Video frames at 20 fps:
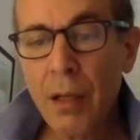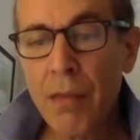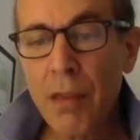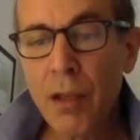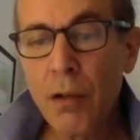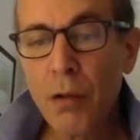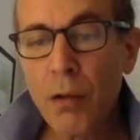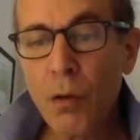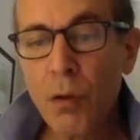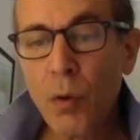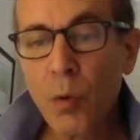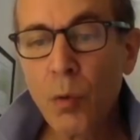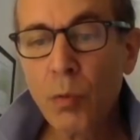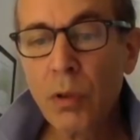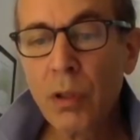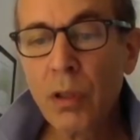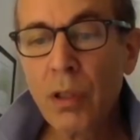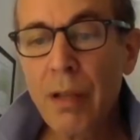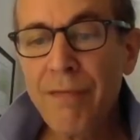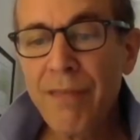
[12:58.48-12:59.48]
the new
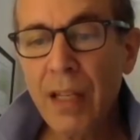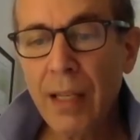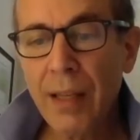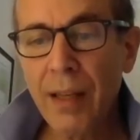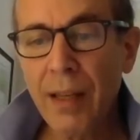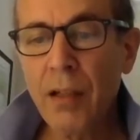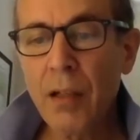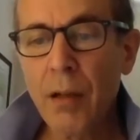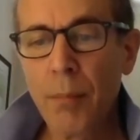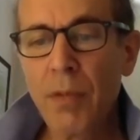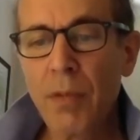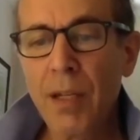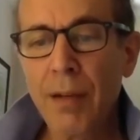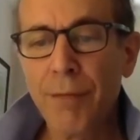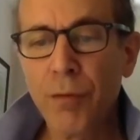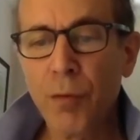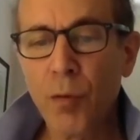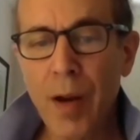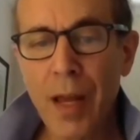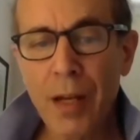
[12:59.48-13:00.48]
living income
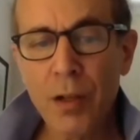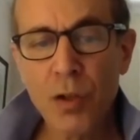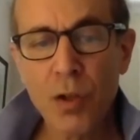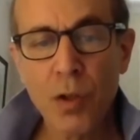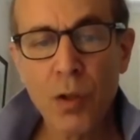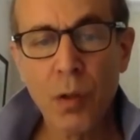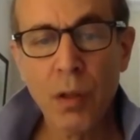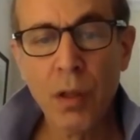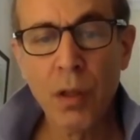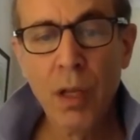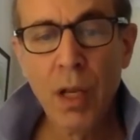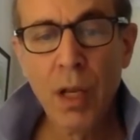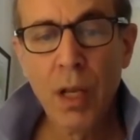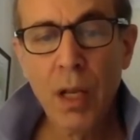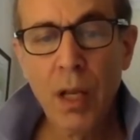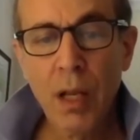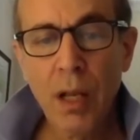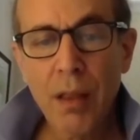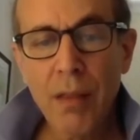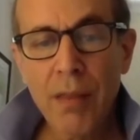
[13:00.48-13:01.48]
differential
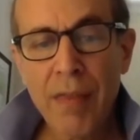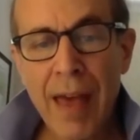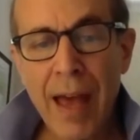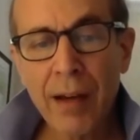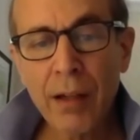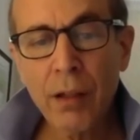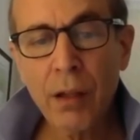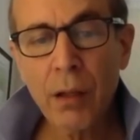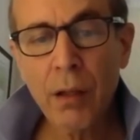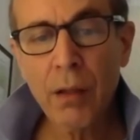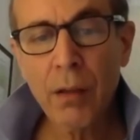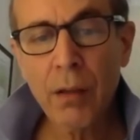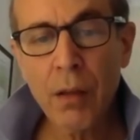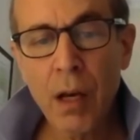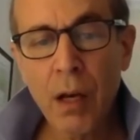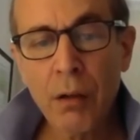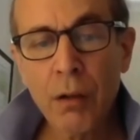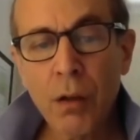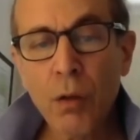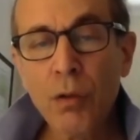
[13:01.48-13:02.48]
that
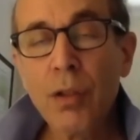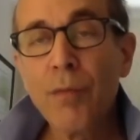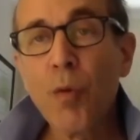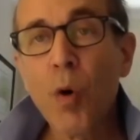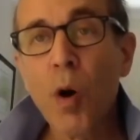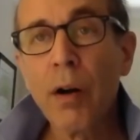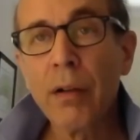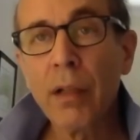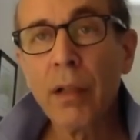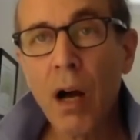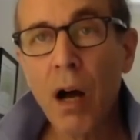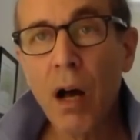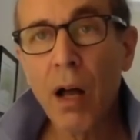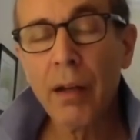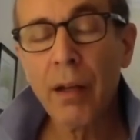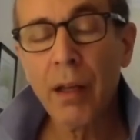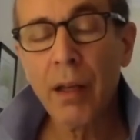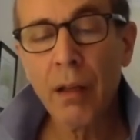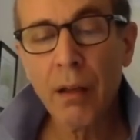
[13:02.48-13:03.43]
Cote d'Ivoire and Ghana